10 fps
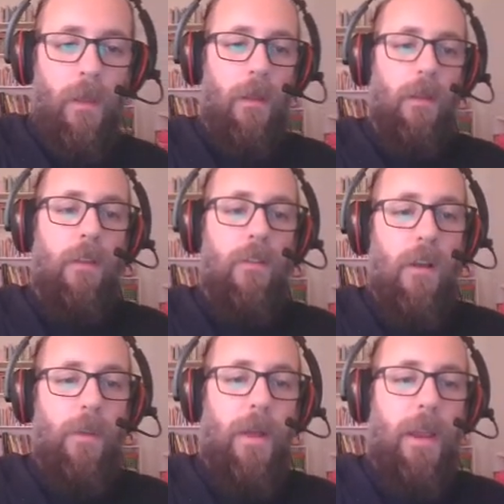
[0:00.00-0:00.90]
Let's
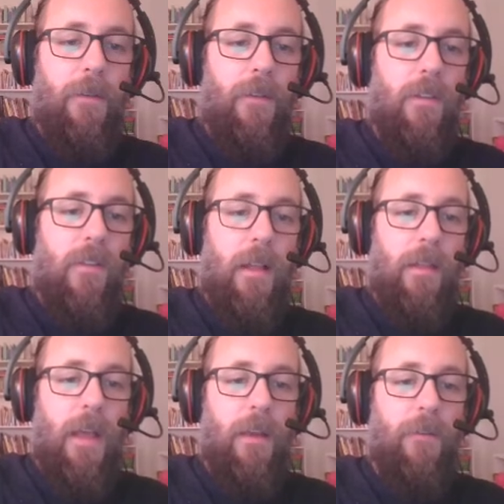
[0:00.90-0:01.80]
talk about evidence that
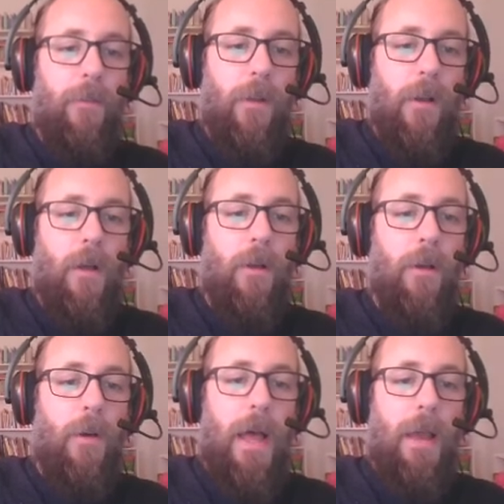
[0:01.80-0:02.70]
line from the
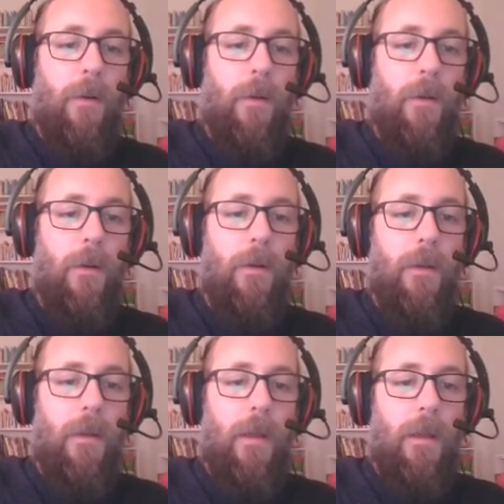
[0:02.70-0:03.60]
Congo.
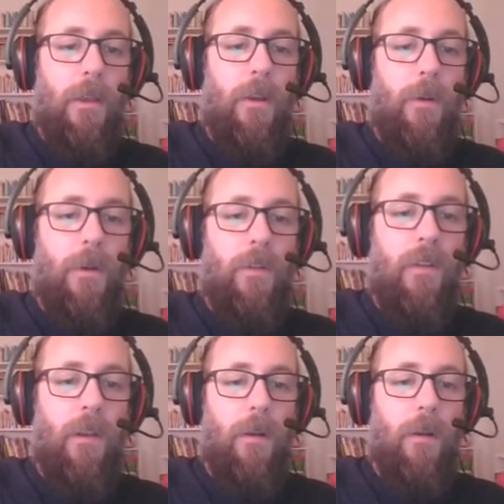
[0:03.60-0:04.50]
You don't want to
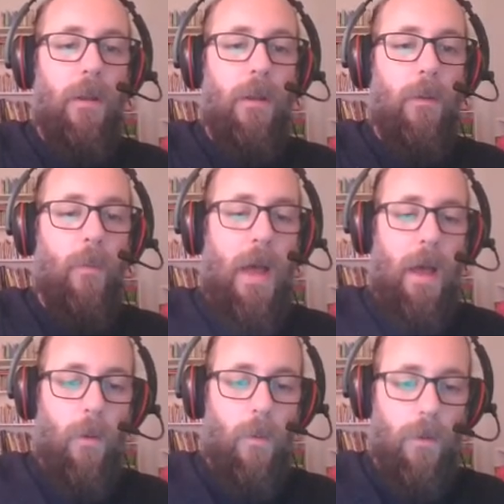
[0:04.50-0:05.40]
sit here,
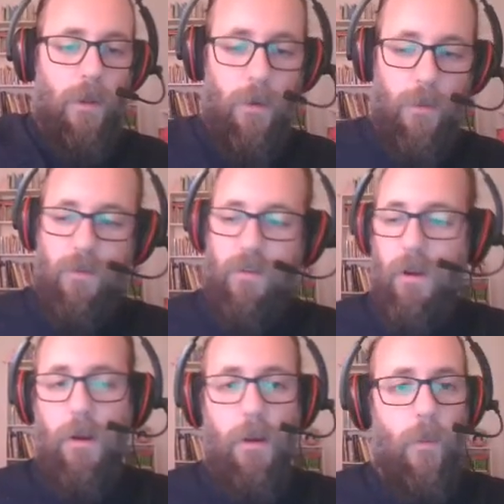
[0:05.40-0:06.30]
wow, You don't want to sit here and